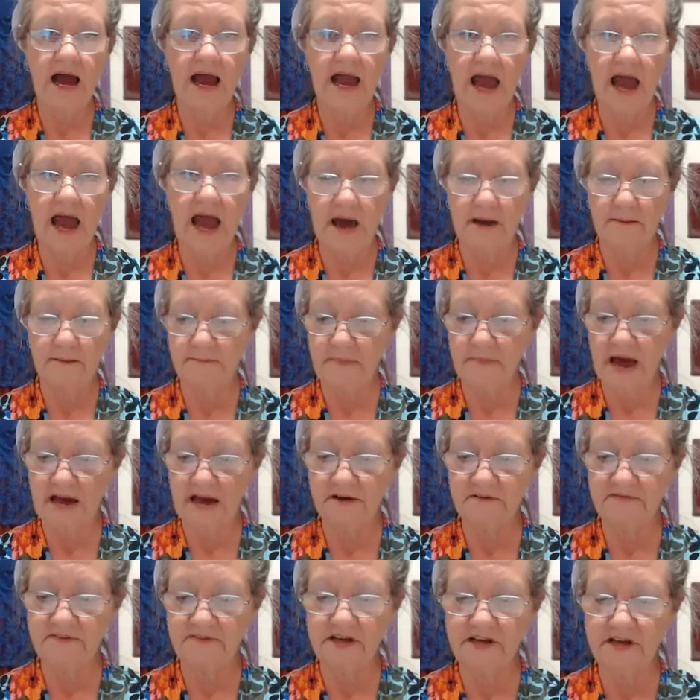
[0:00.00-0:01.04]
am
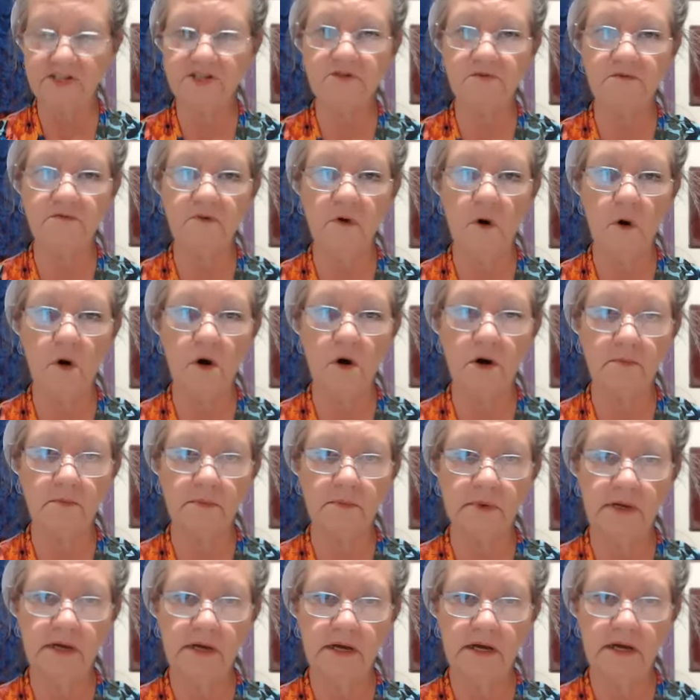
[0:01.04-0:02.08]
manifest form
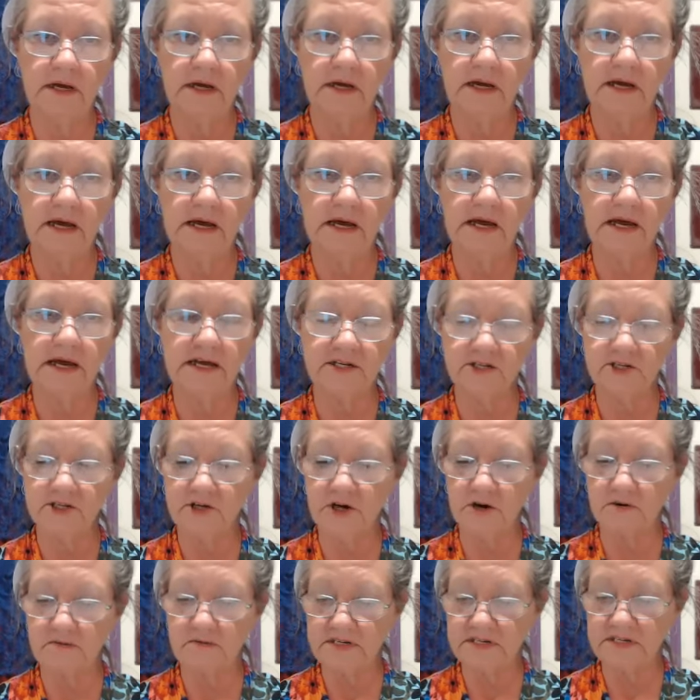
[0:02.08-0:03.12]
in
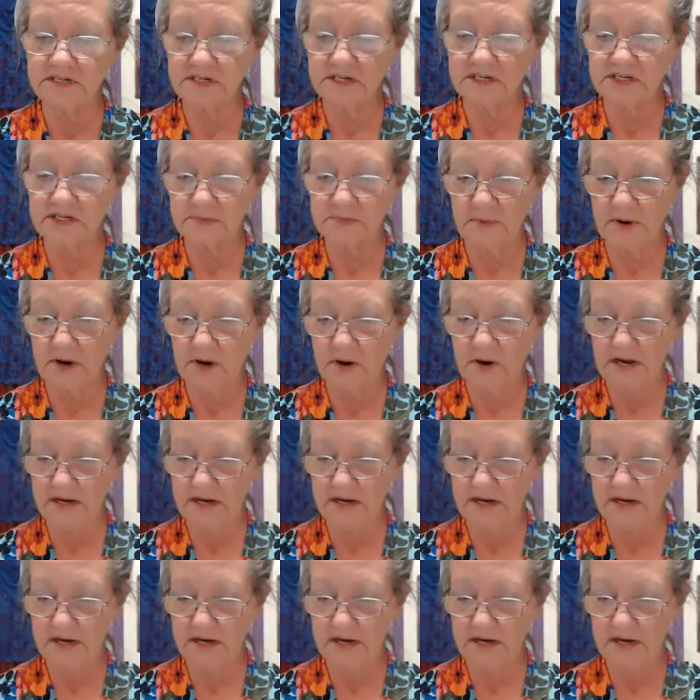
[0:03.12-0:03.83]
service to spirit.